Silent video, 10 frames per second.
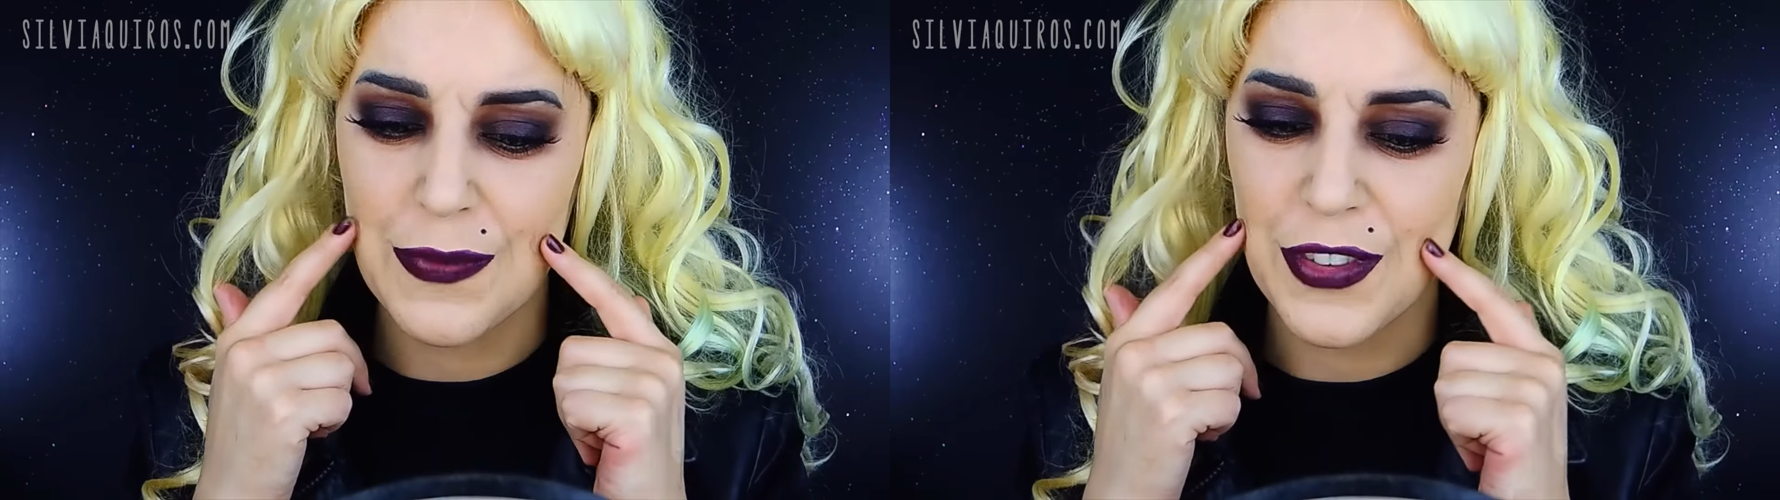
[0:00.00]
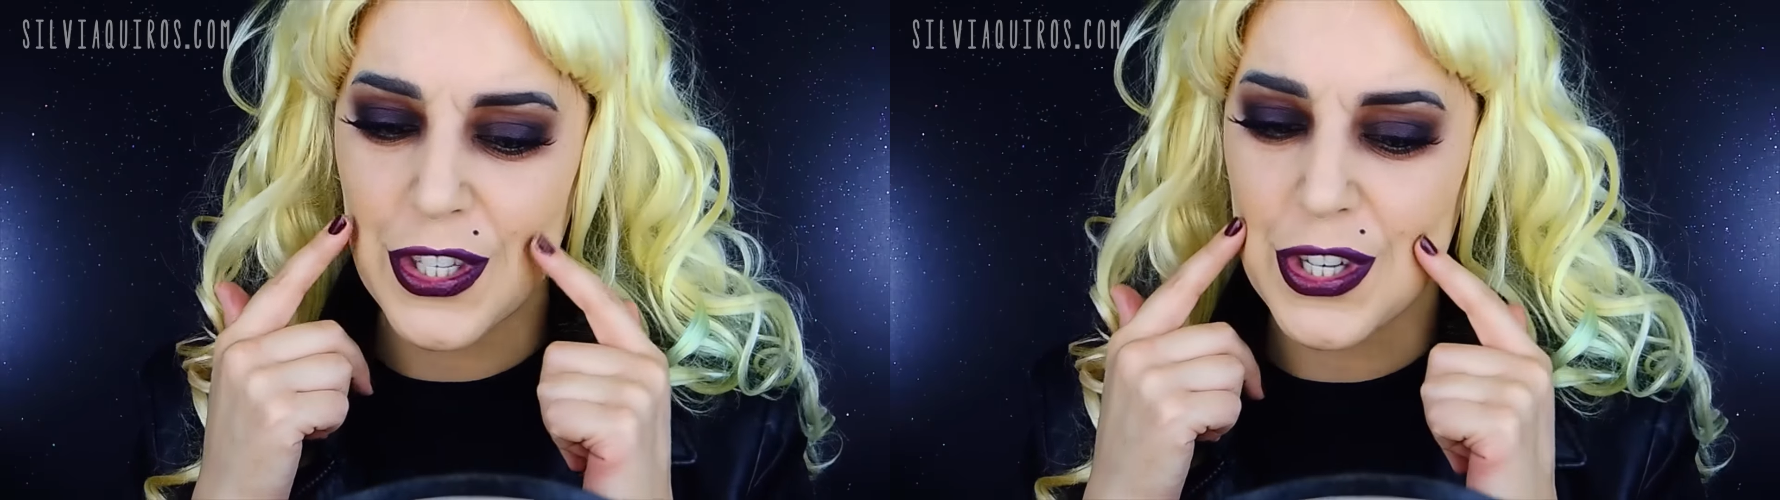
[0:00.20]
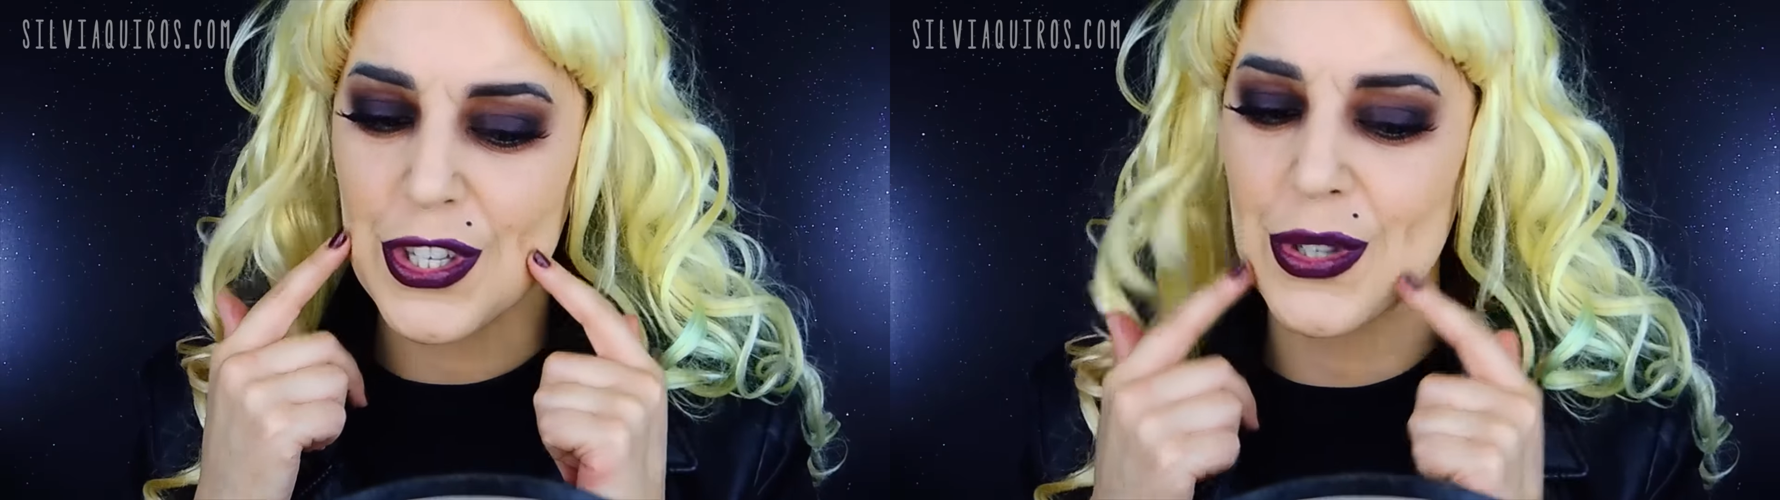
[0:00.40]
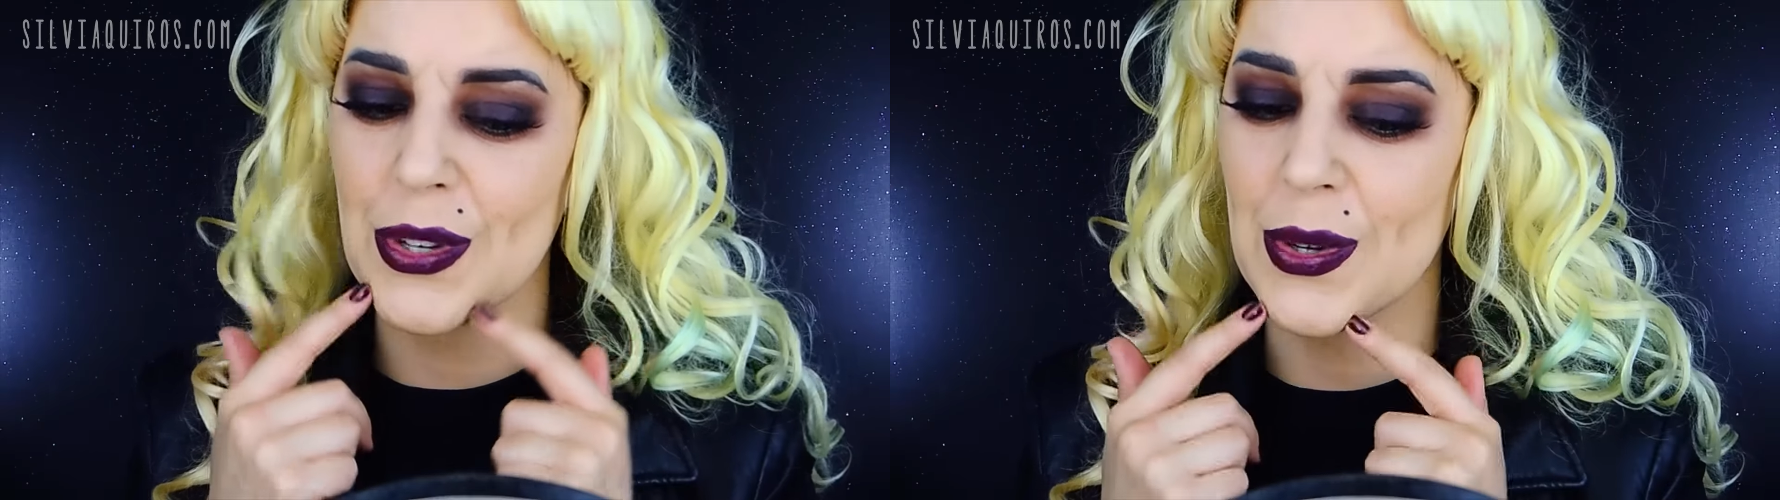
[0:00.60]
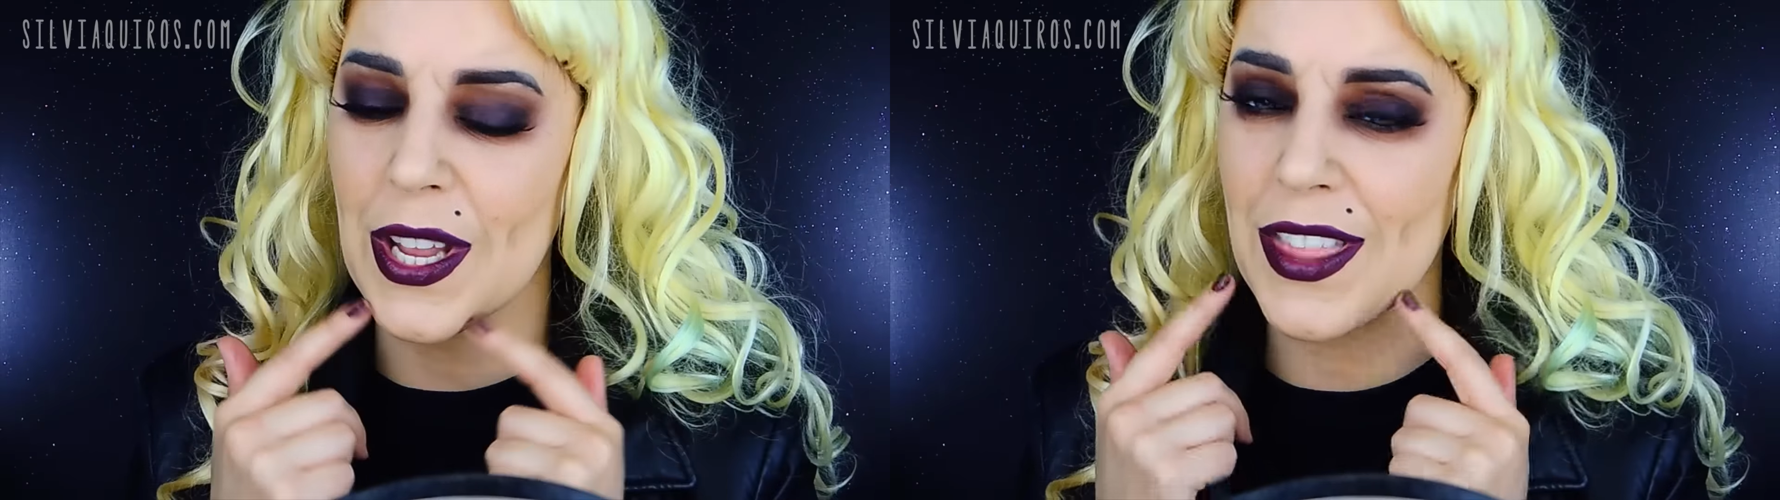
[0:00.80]
Features to
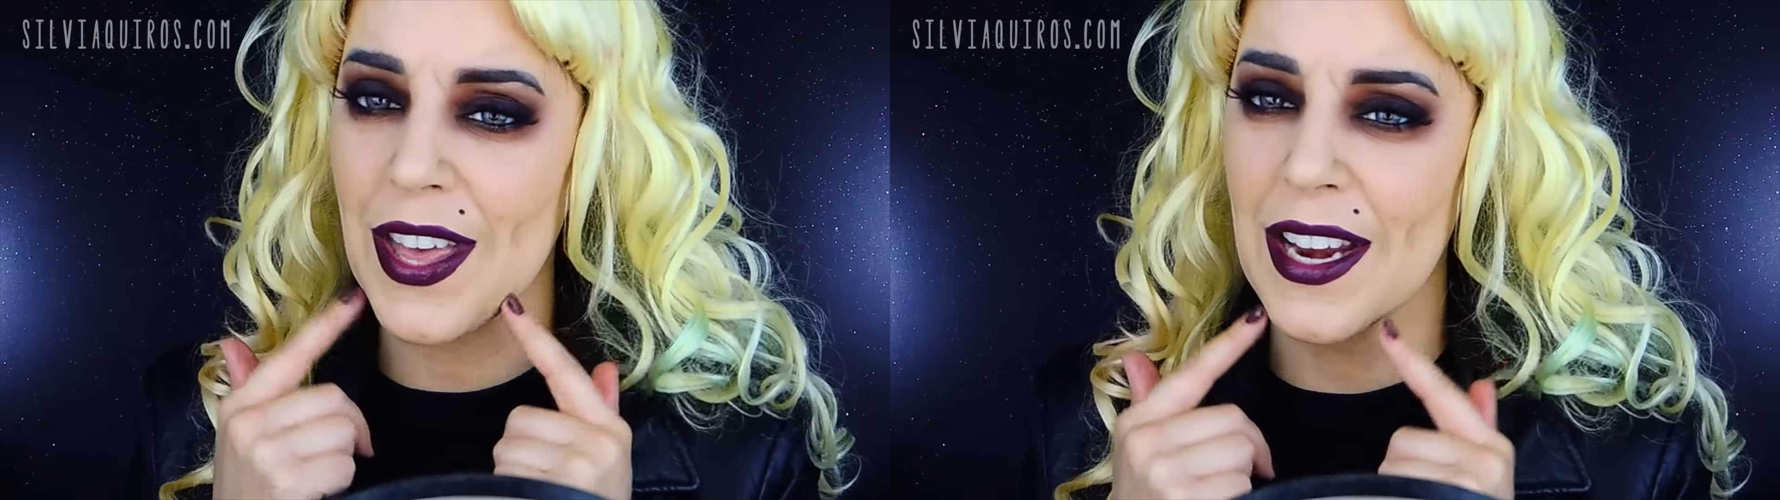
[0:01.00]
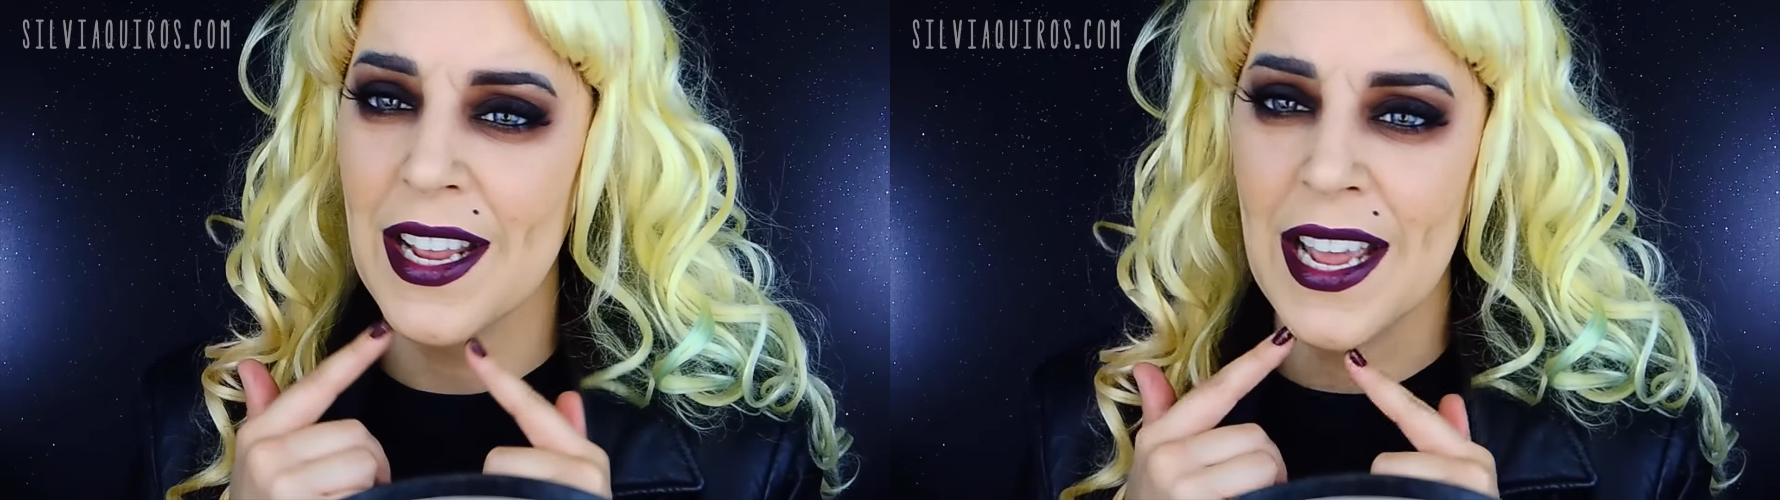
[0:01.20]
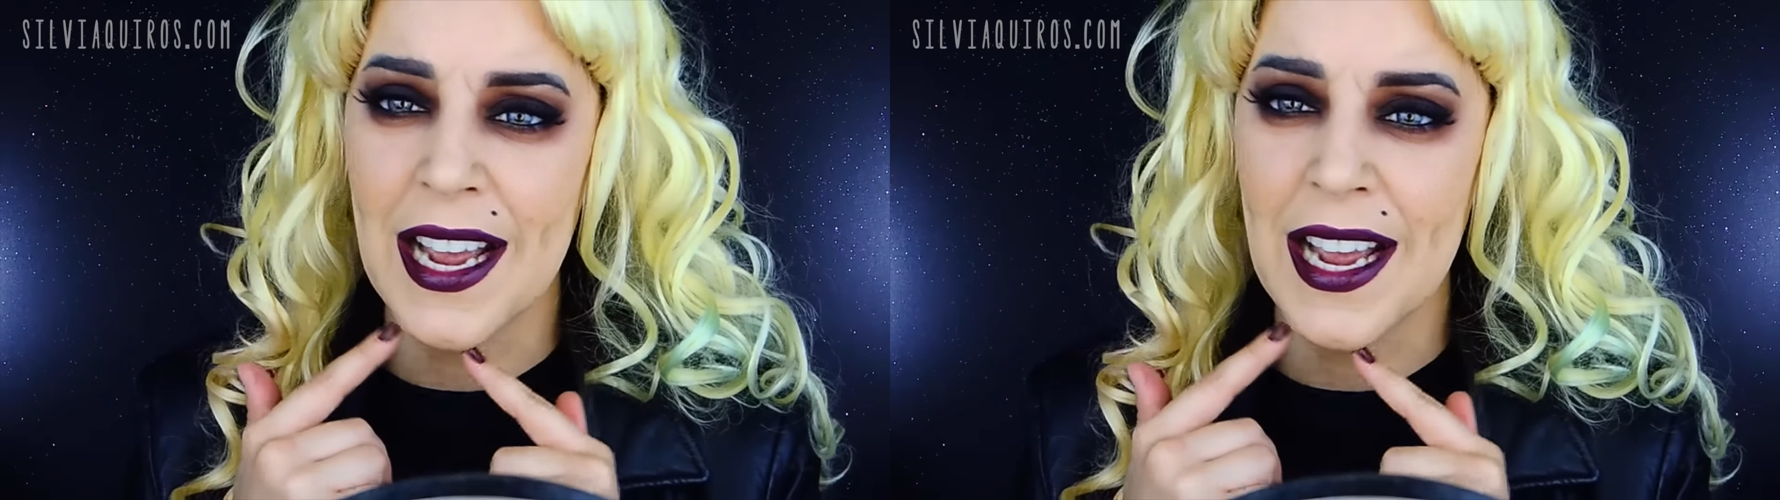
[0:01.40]
create that